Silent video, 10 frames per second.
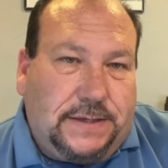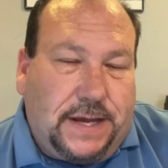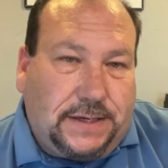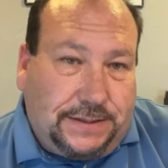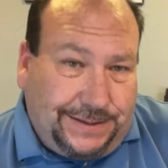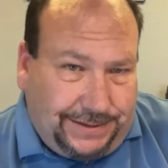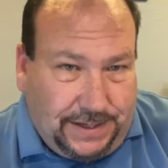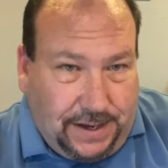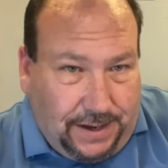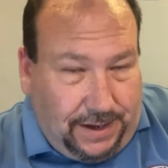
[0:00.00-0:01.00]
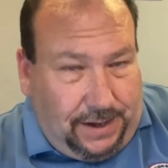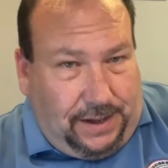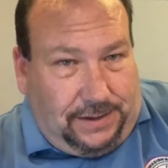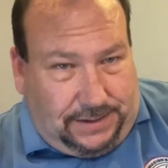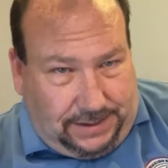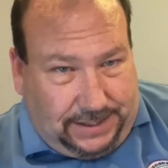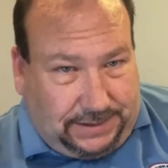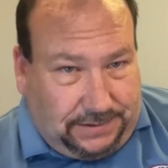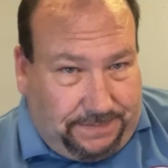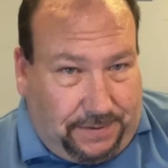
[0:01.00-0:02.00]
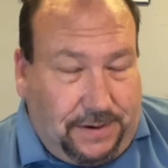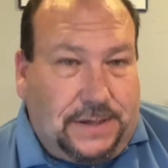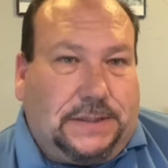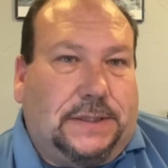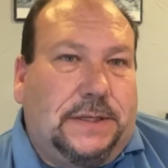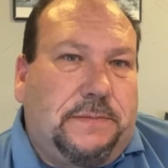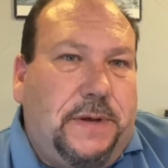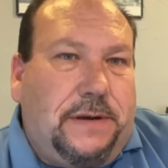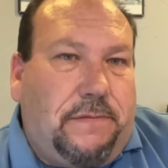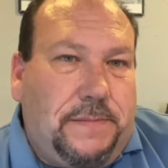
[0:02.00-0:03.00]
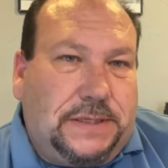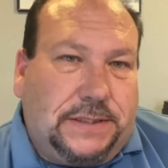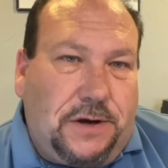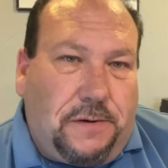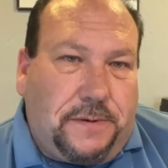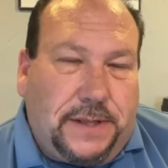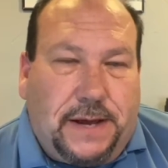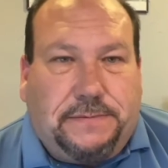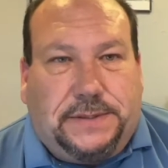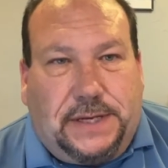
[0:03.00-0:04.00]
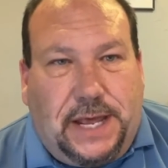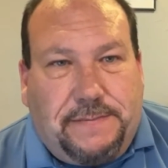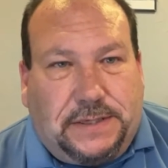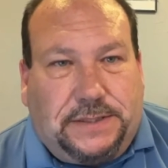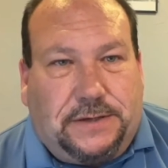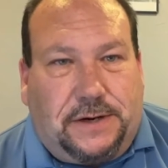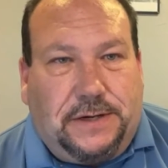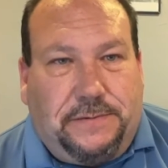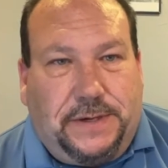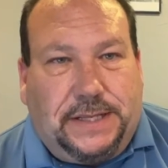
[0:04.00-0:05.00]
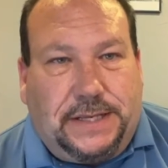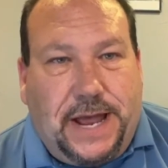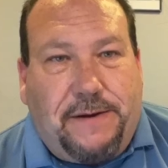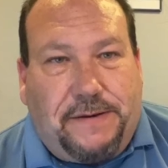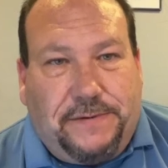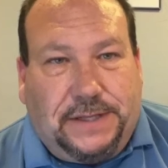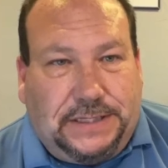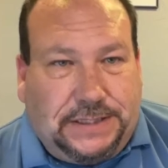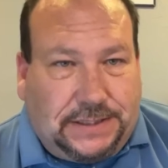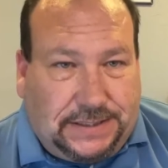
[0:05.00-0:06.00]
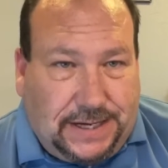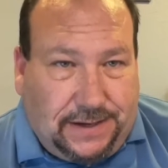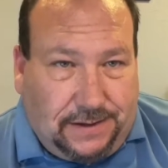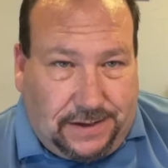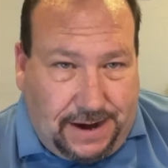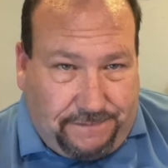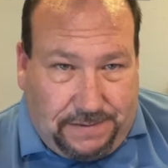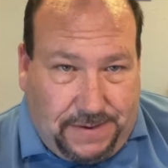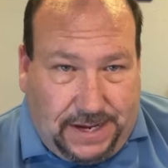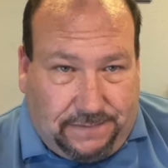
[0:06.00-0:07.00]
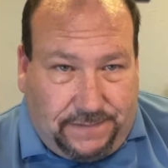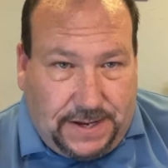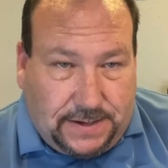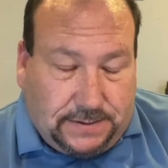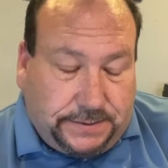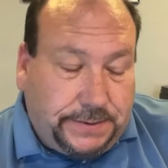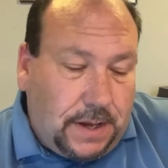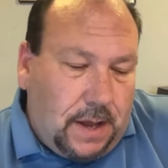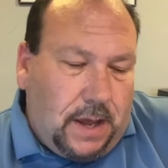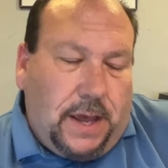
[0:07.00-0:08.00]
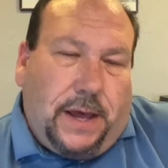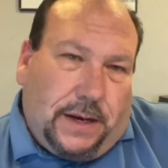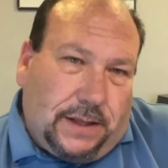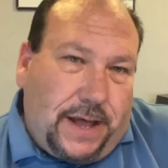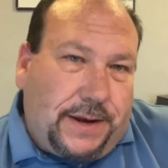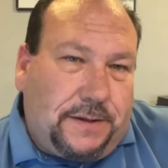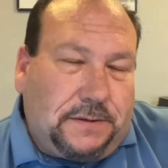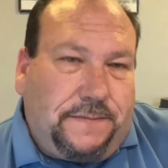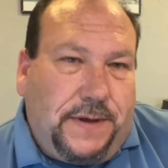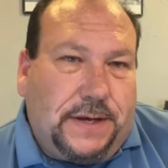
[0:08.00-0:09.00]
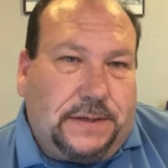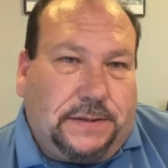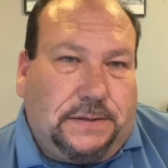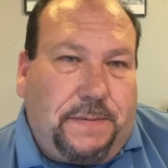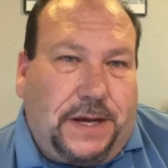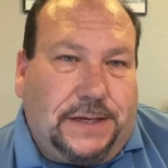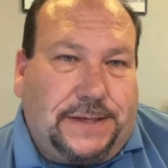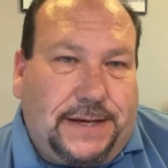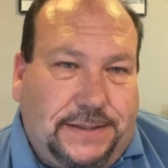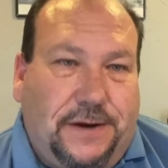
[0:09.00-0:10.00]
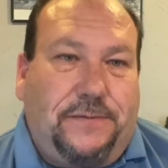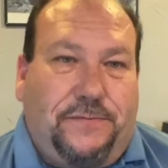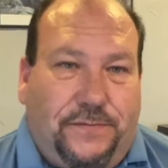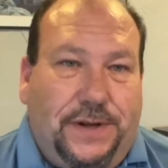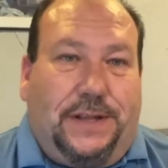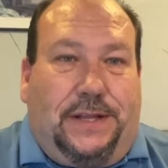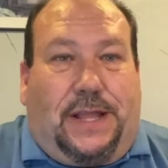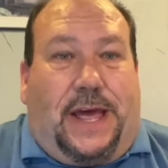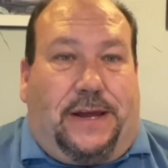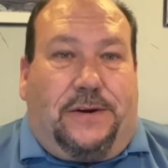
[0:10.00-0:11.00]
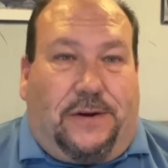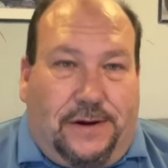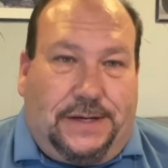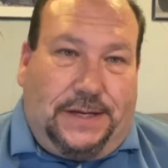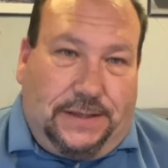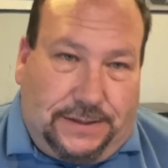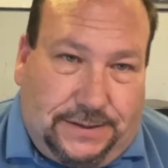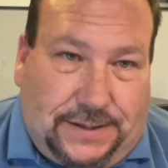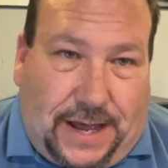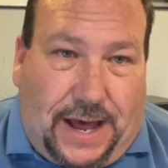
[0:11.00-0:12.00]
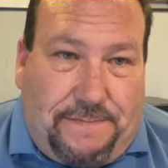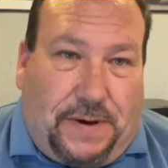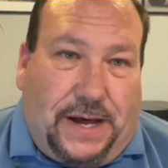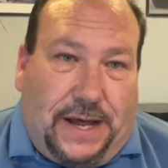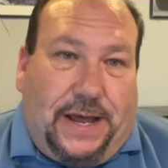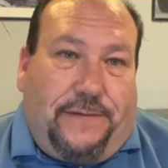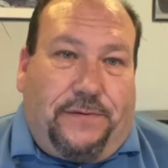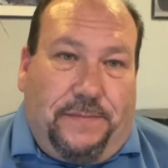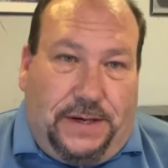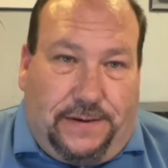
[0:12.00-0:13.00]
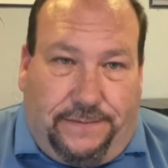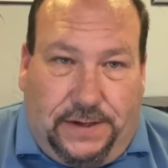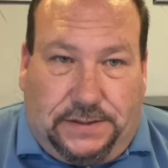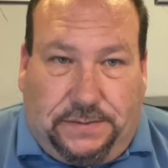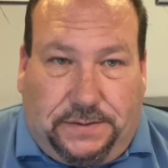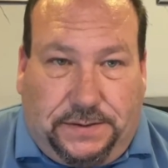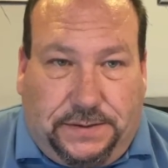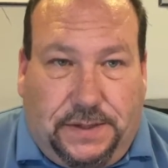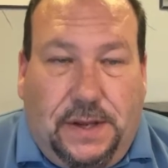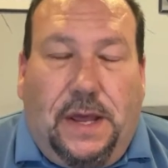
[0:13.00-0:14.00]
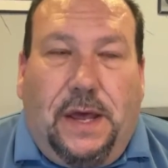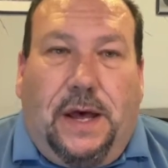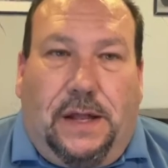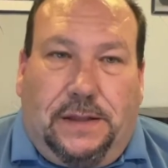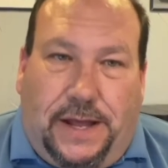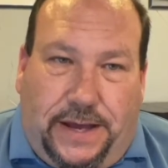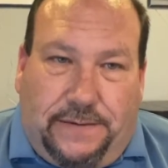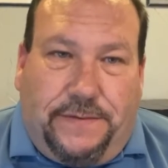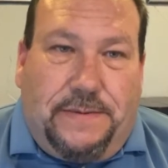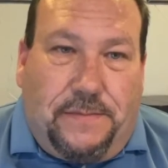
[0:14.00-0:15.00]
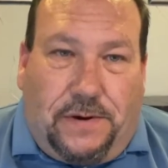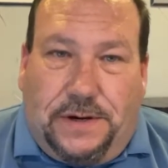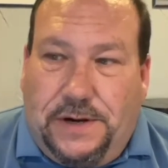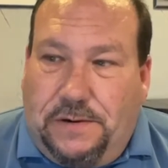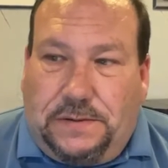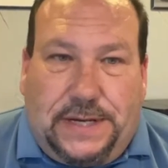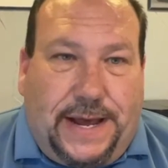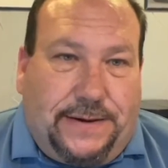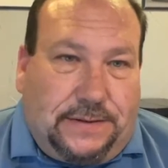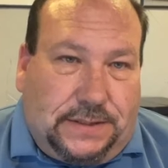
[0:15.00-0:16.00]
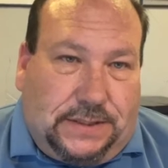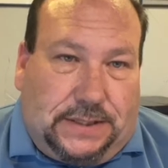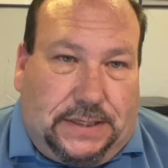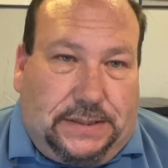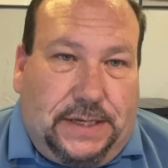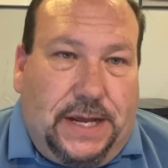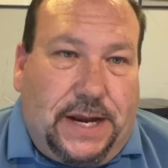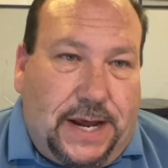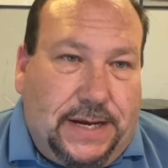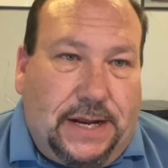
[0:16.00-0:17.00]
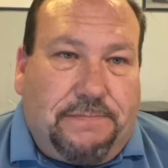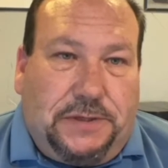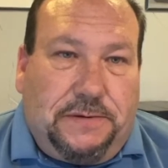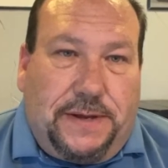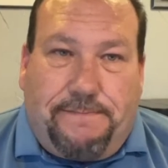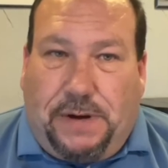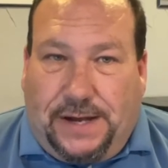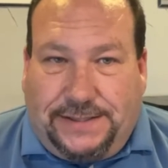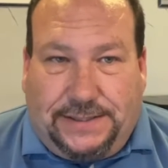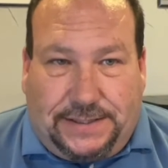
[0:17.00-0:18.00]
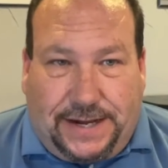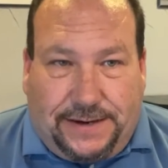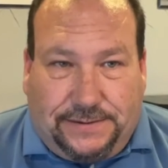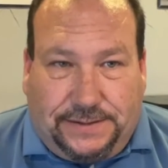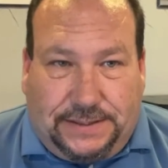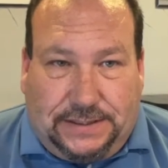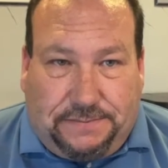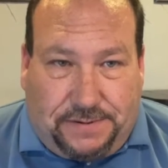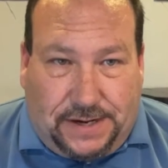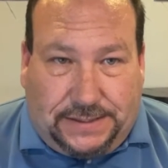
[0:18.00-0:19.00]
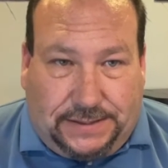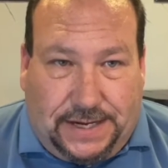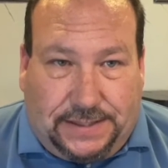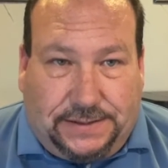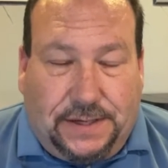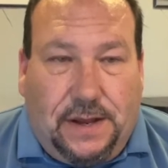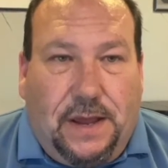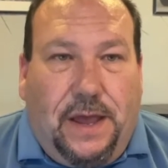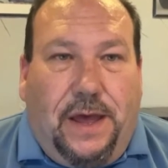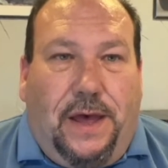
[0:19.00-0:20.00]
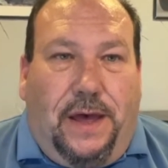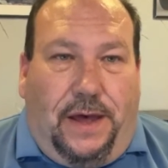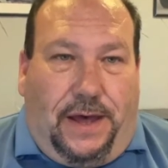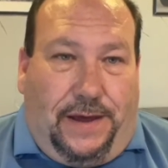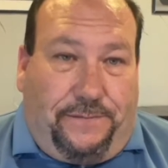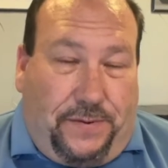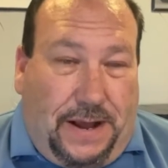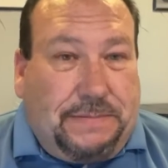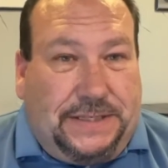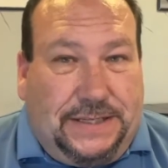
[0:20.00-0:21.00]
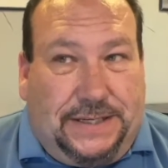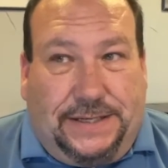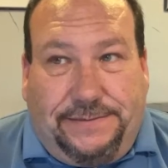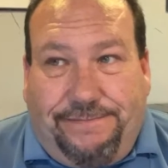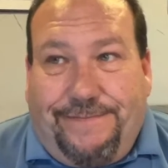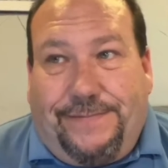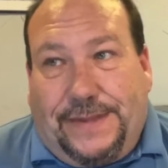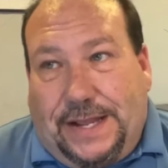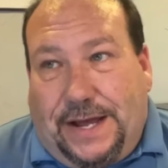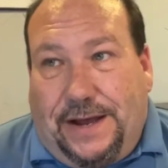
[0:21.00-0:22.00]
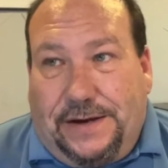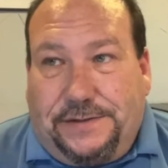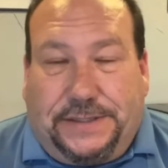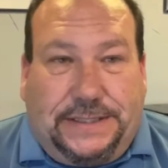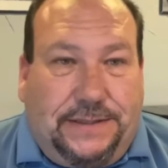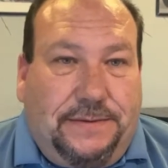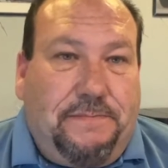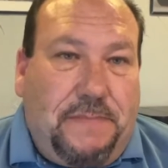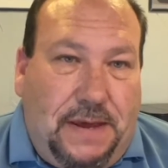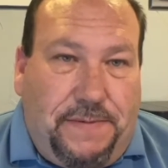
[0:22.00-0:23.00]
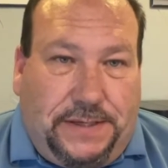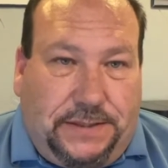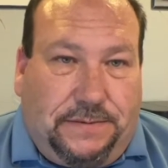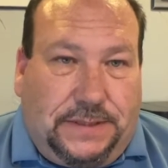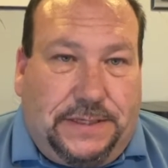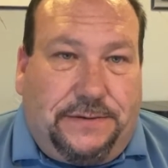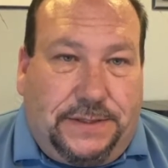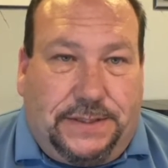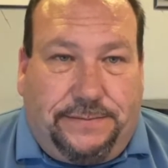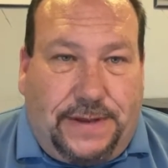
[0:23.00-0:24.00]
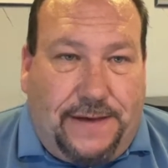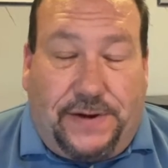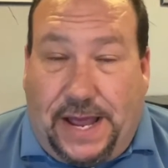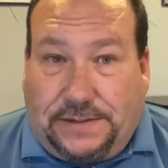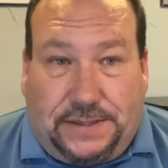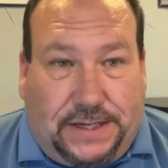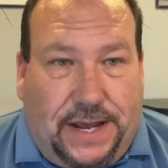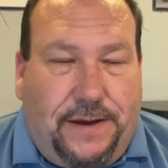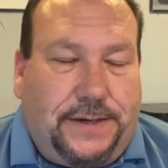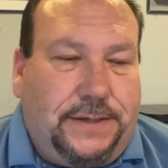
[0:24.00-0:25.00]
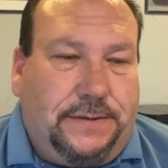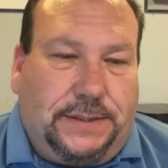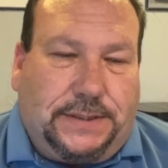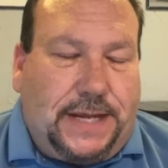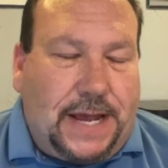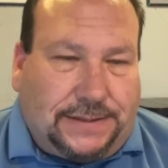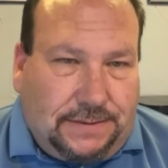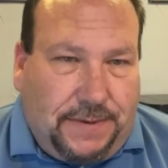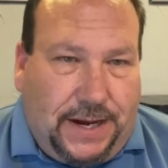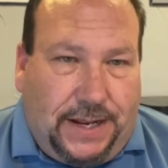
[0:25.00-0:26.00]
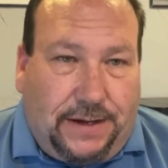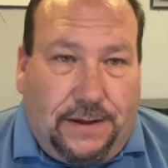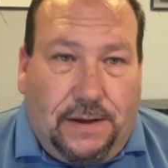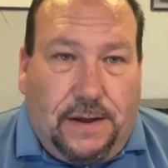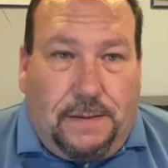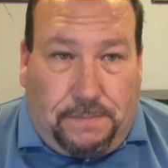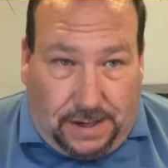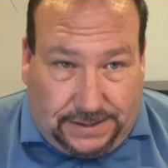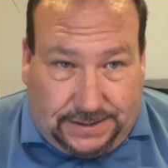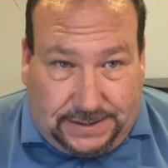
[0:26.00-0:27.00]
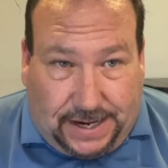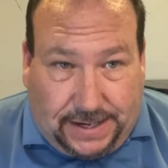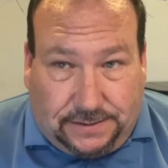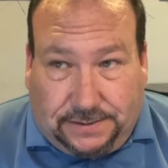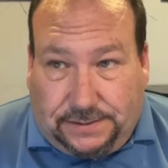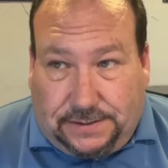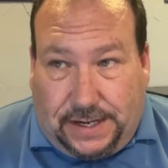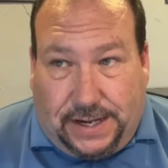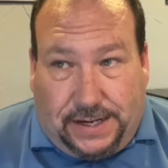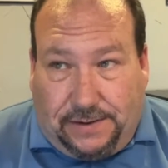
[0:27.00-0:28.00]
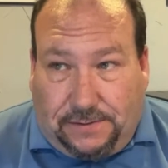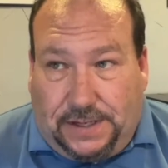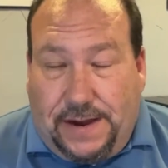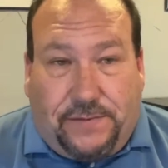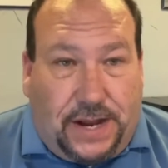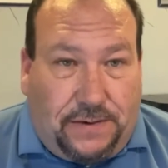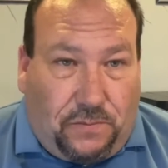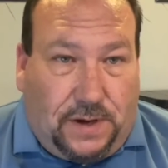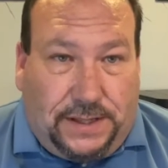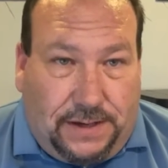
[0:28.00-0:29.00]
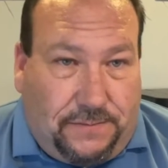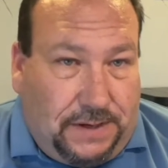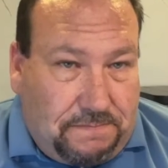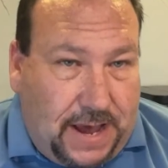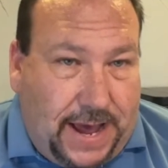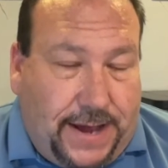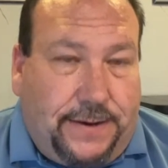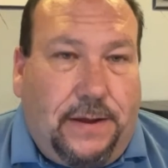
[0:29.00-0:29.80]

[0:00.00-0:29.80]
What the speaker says: Texas. The luxury part is a little bit of a misnomer. That was the name I started with. Now I really just sell everyman vehicles. And a lot of those vehicles, because I don't really like car dealers, I buy from individuals. A lot of them are no title cars, and I end up doing bonded titles in the process. I've probably done 100, maybe 200, haven't actually counted, just guesstimating bonded titles, and only ever had one that went bad.